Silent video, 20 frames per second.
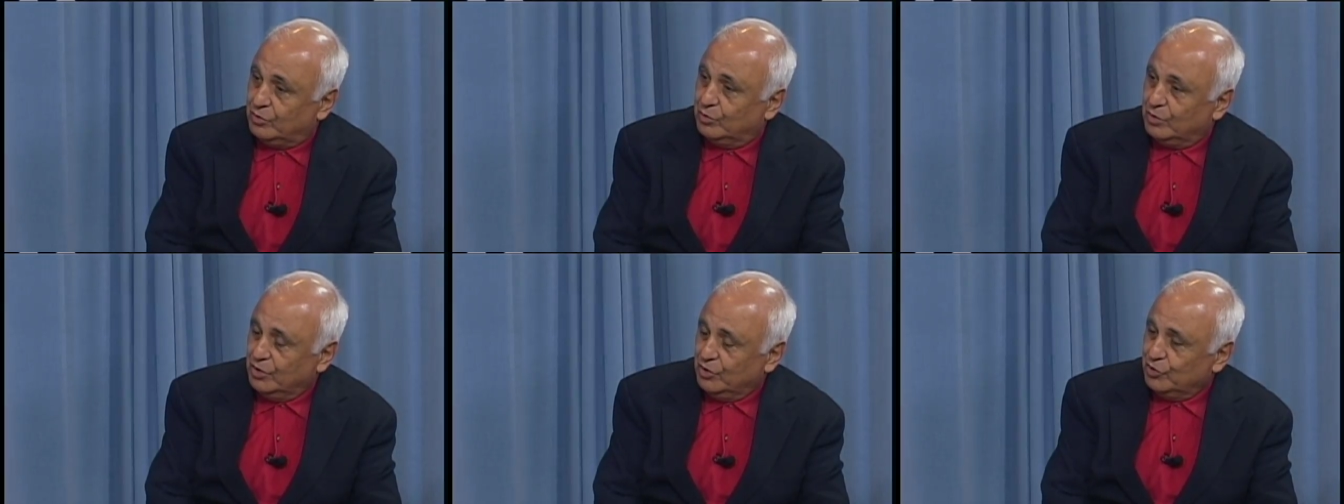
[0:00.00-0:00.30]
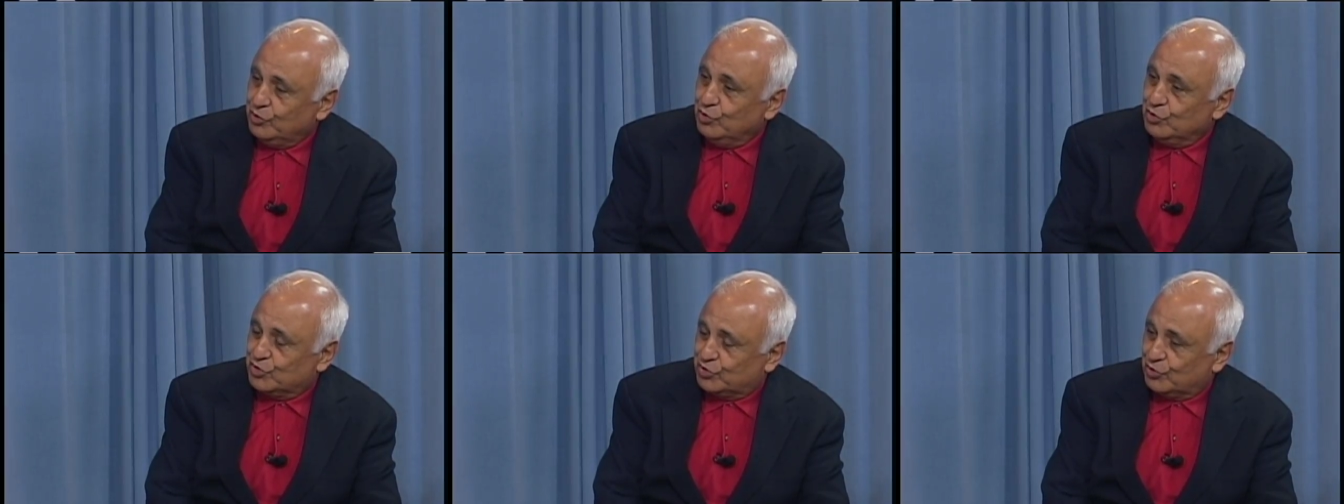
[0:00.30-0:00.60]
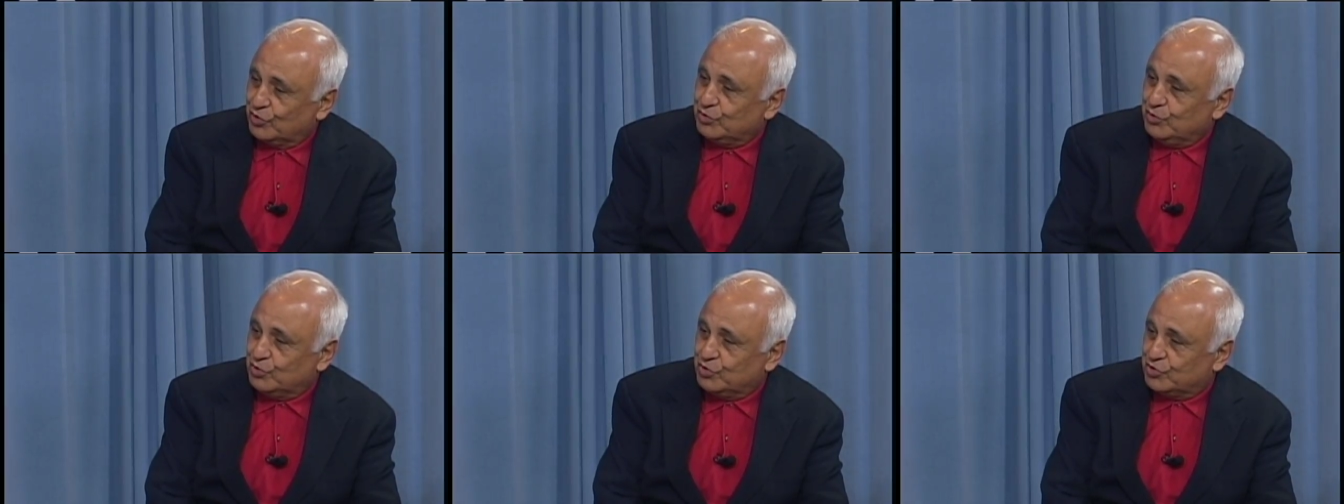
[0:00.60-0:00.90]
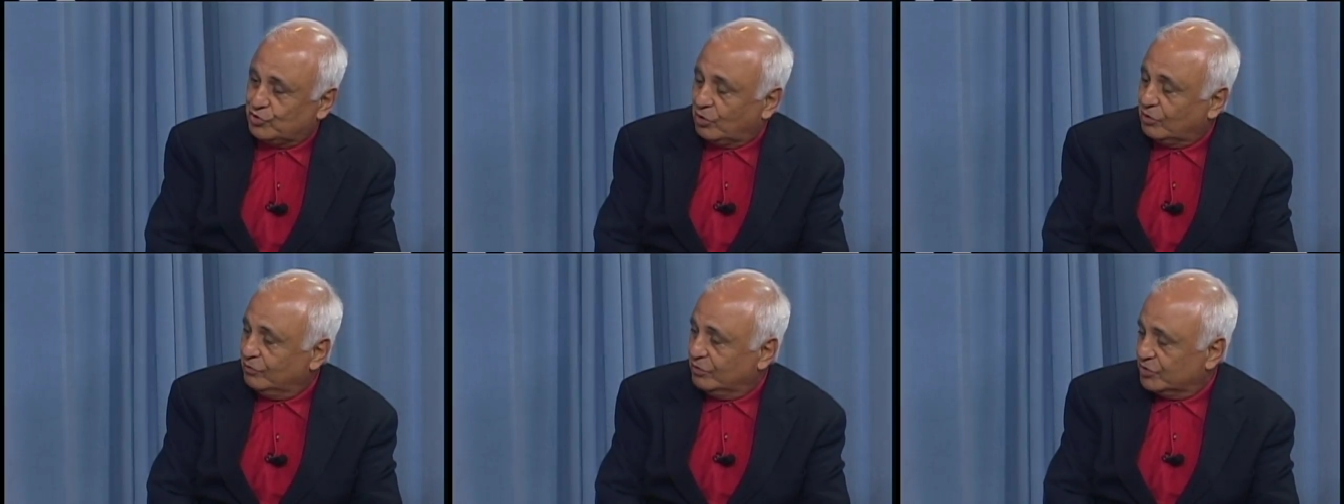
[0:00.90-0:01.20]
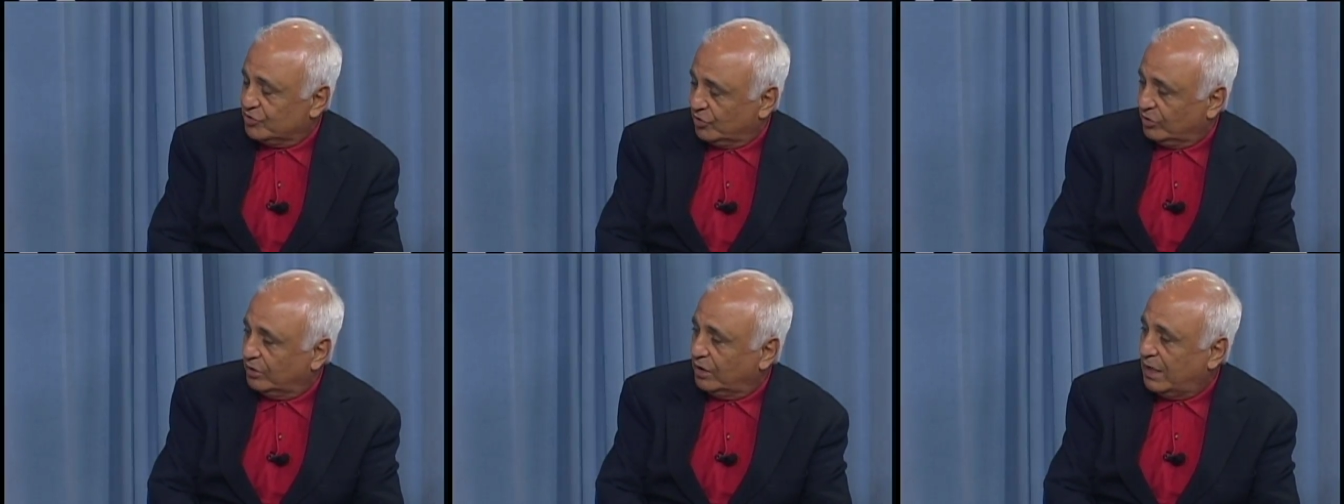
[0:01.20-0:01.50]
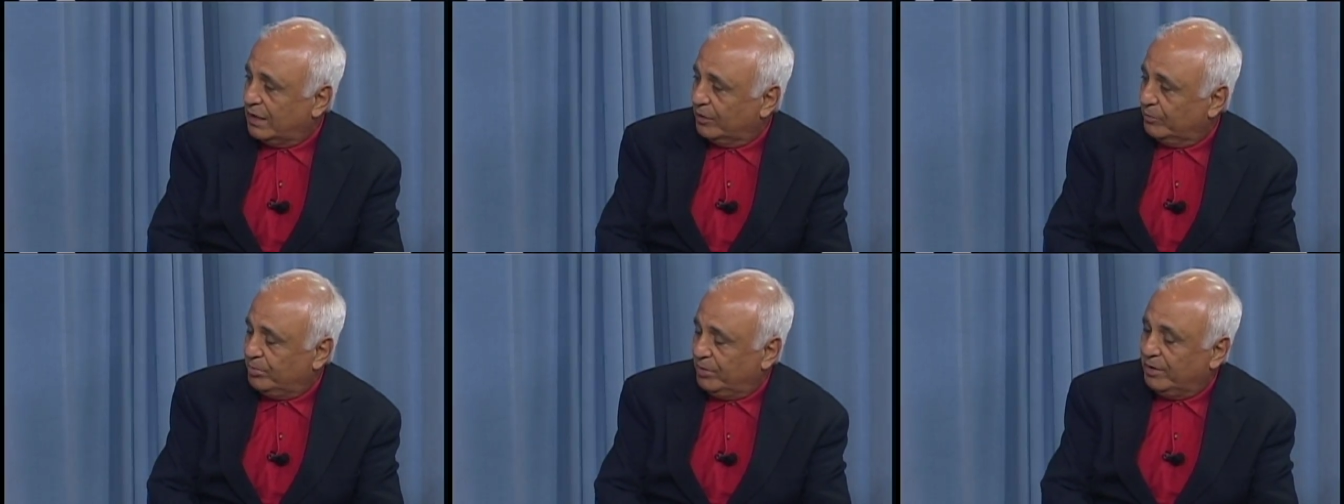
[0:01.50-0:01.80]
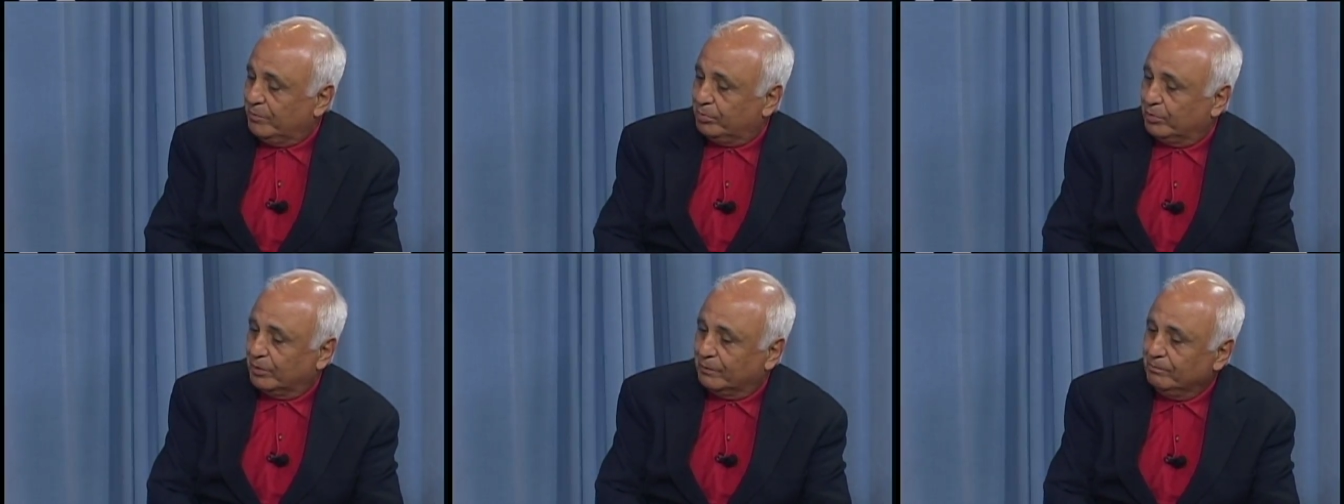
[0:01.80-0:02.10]
You service a lot of
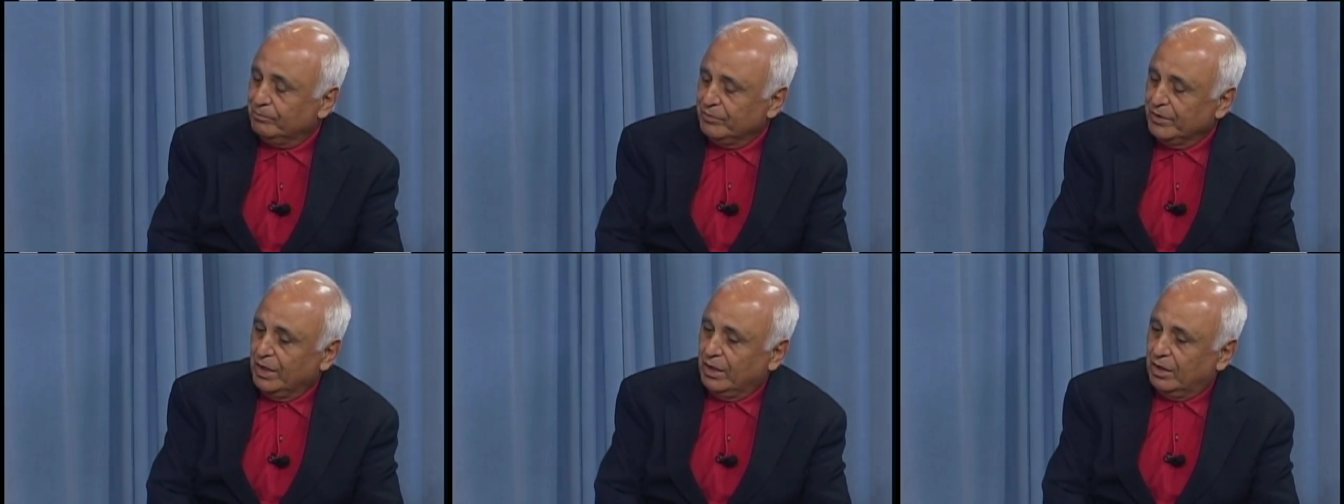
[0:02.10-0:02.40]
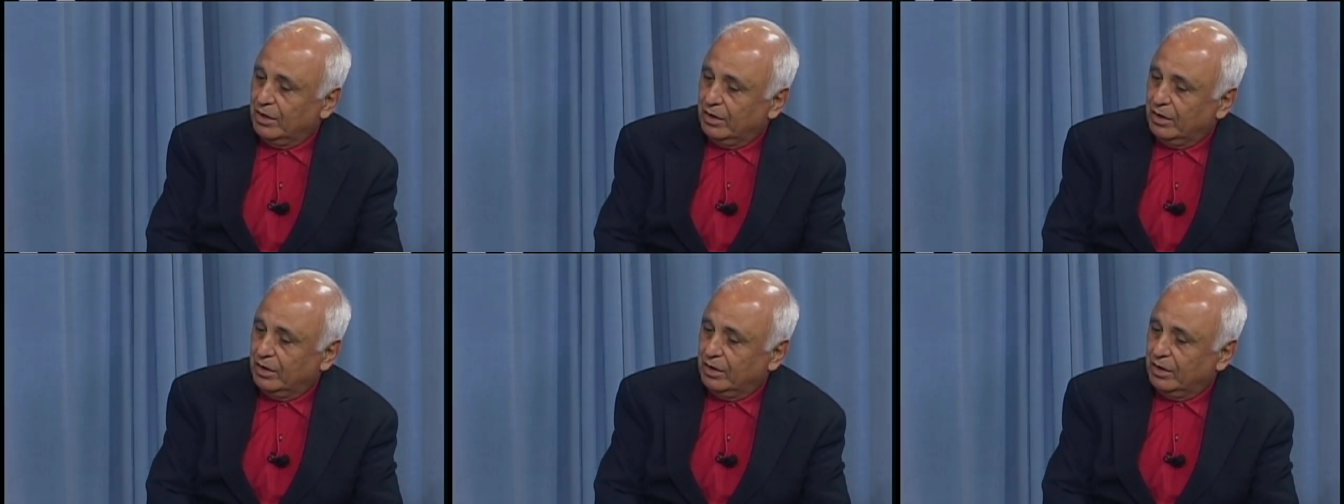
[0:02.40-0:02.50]
people.